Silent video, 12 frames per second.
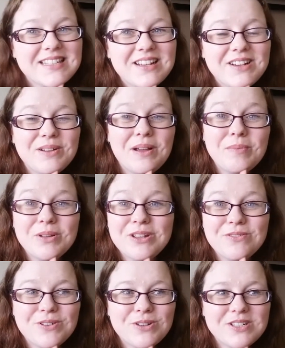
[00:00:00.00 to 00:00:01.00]
So I'm
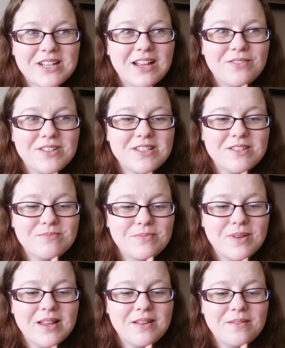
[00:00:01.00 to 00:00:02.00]
looking forward to having some